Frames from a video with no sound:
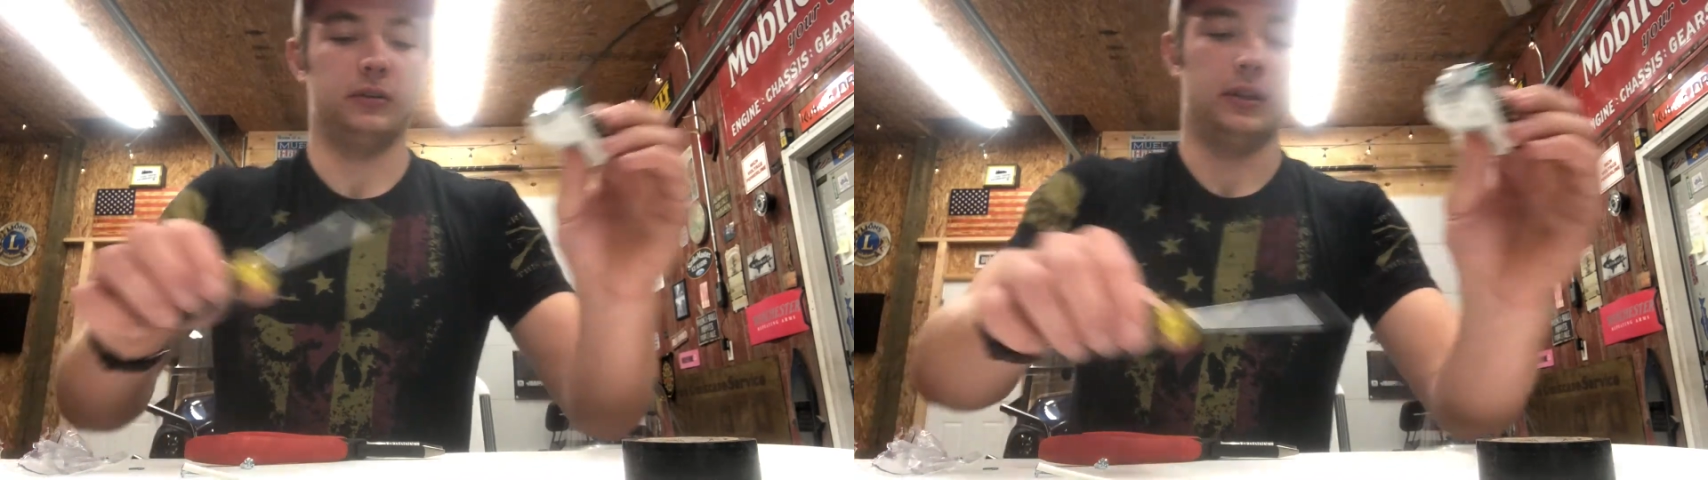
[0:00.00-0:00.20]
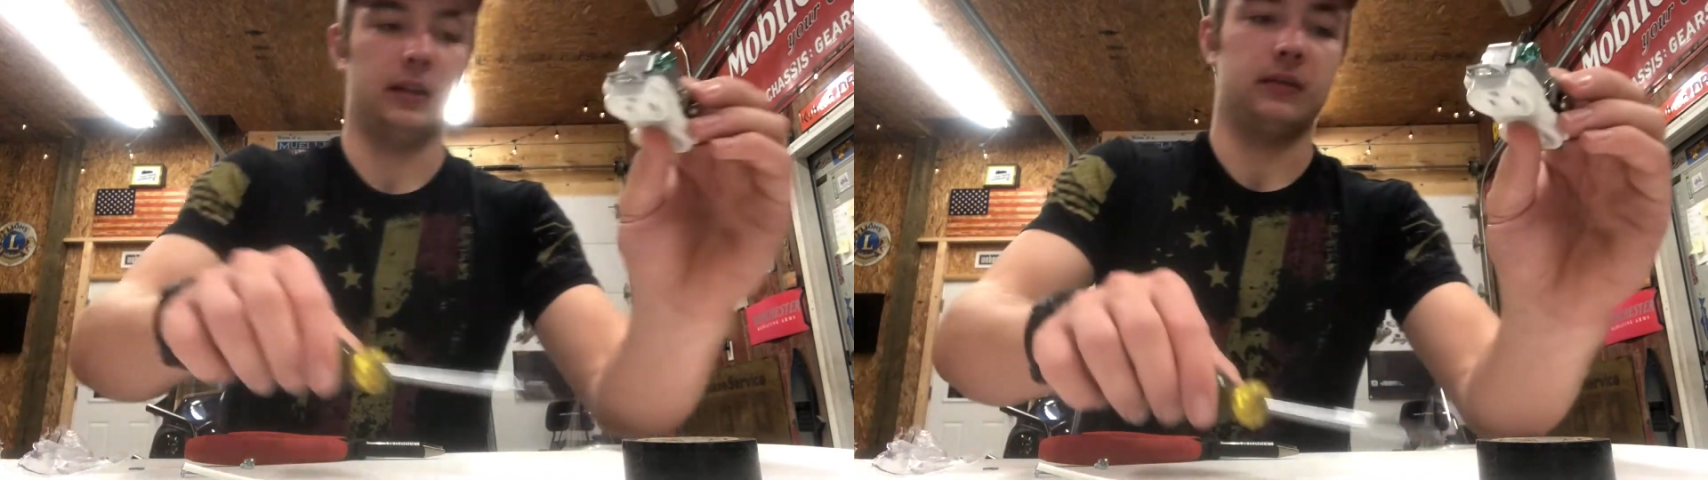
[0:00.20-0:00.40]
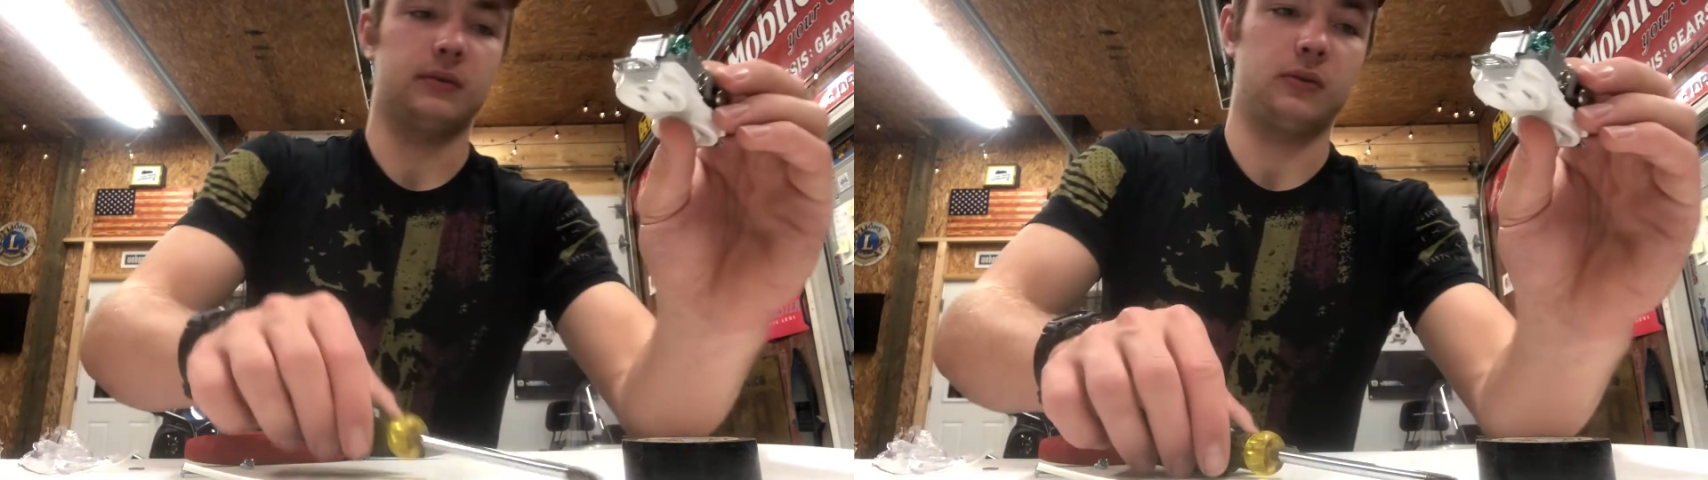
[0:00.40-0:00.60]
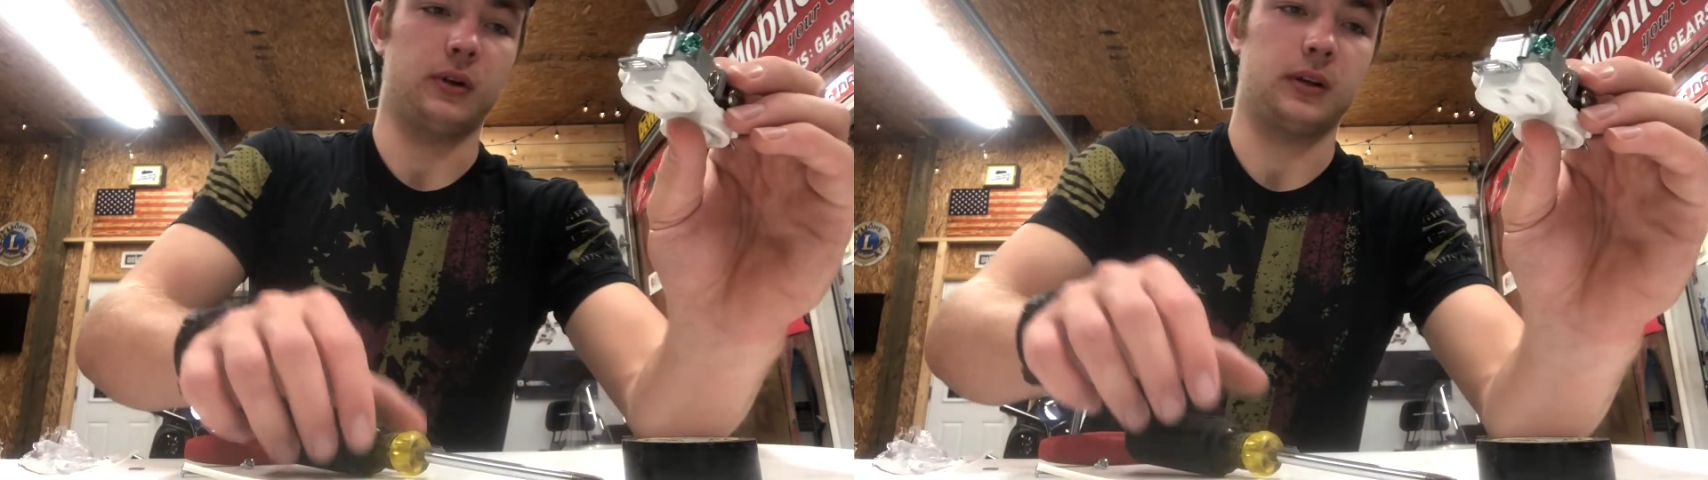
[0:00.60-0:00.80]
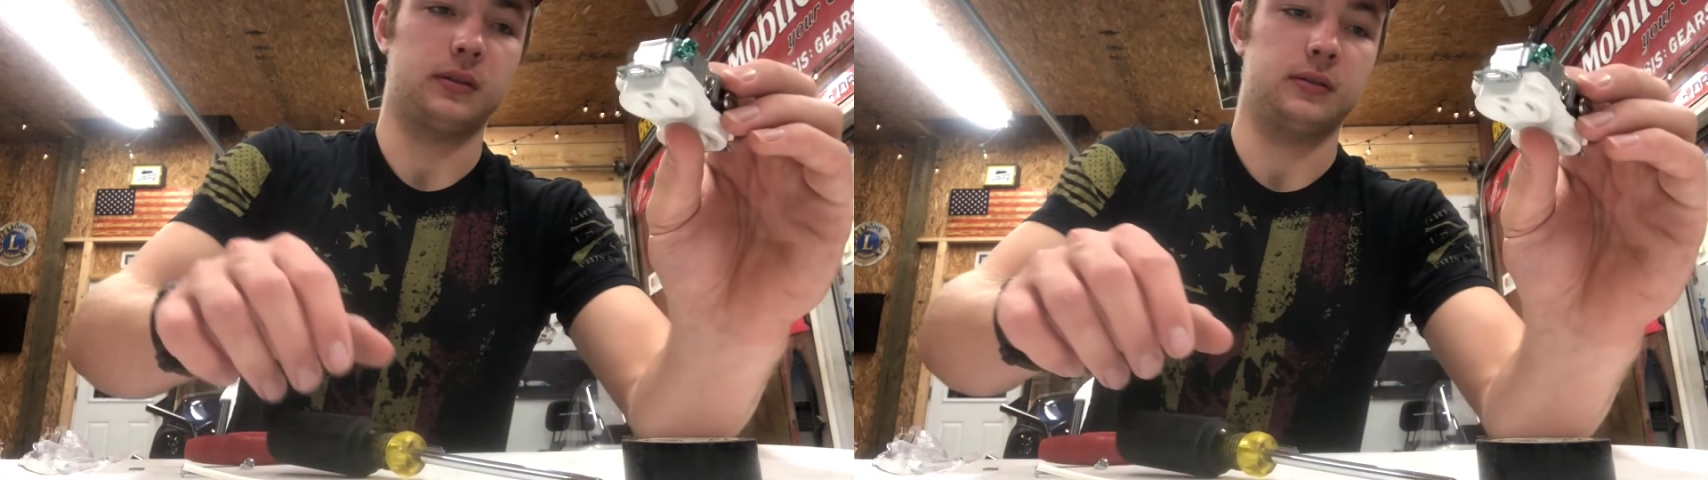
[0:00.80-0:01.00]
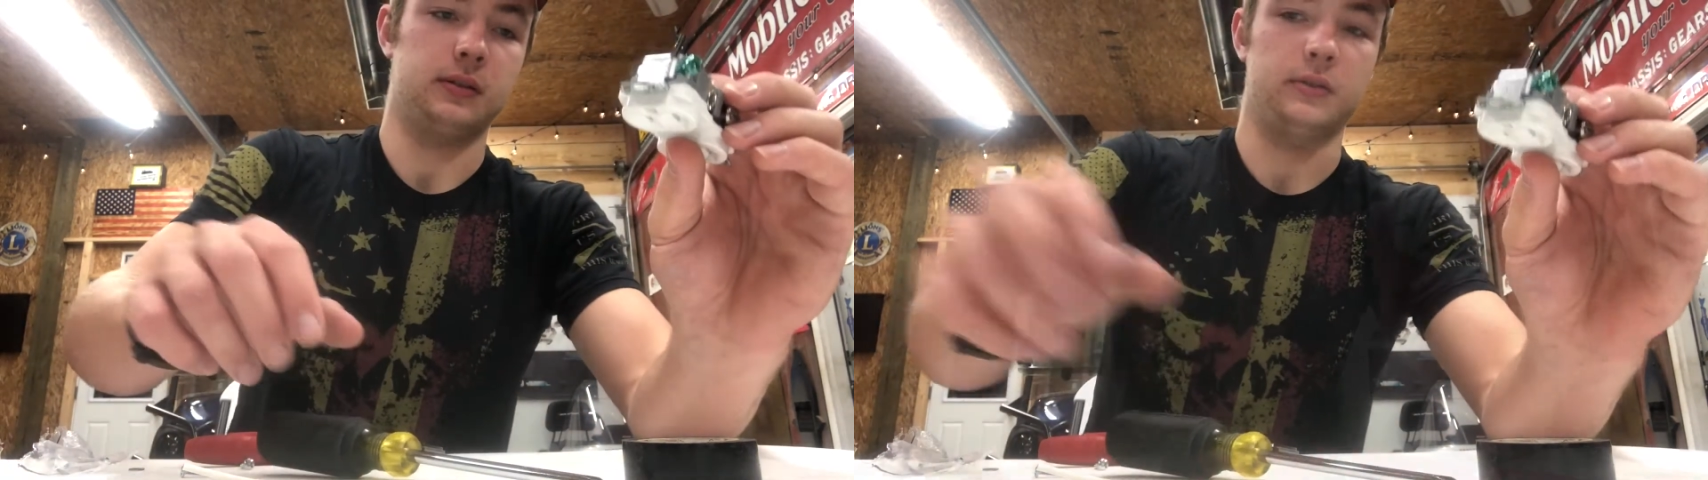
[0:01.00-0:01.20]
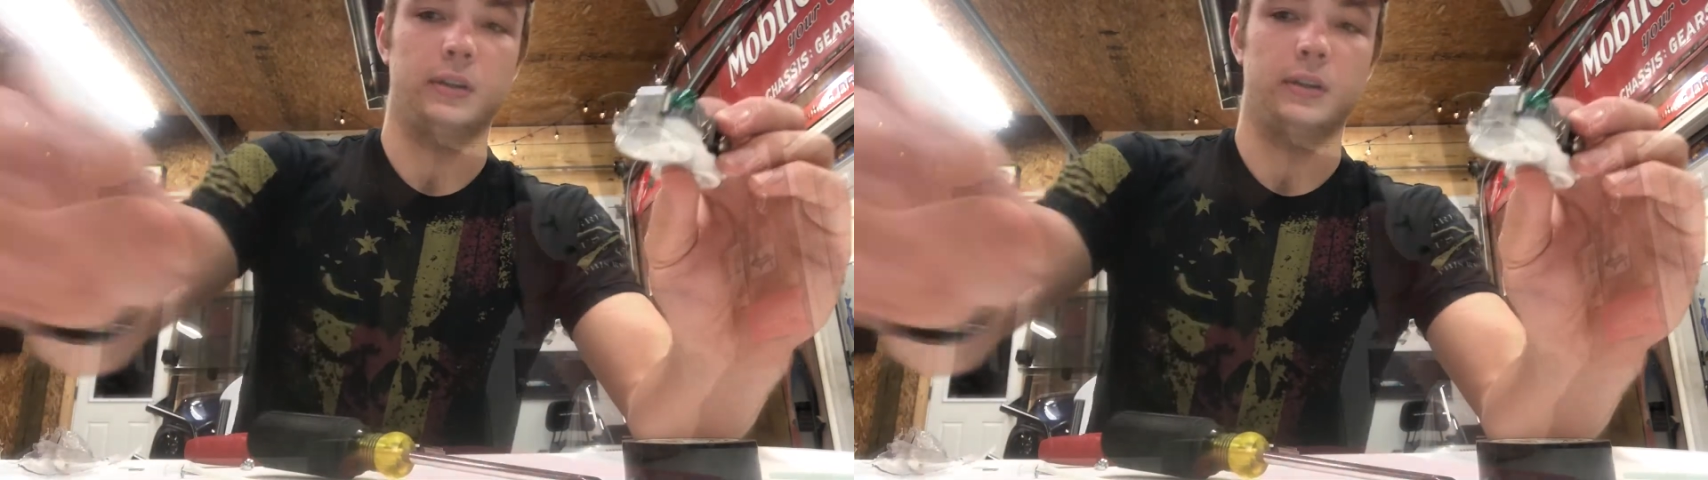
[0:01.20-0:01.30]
that quick so you don't gotta